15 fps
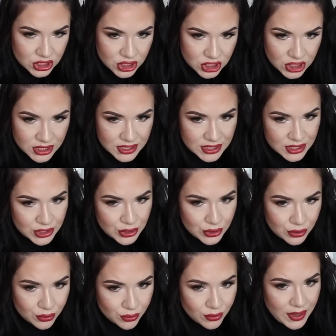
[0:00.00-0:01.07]
Just
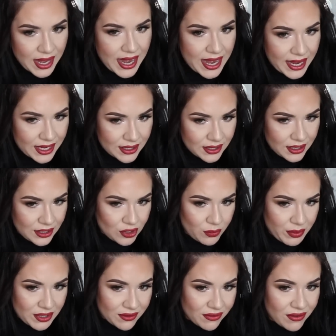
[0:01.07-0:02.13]
to add a little
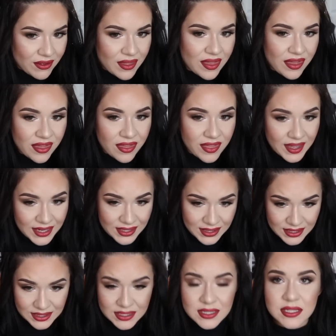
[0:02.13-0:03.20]
bit of
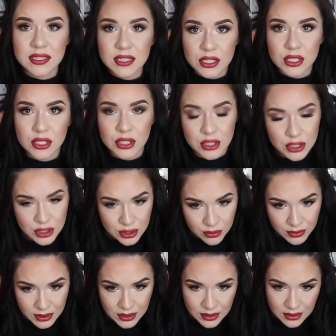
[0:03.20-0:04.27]
thickness to it.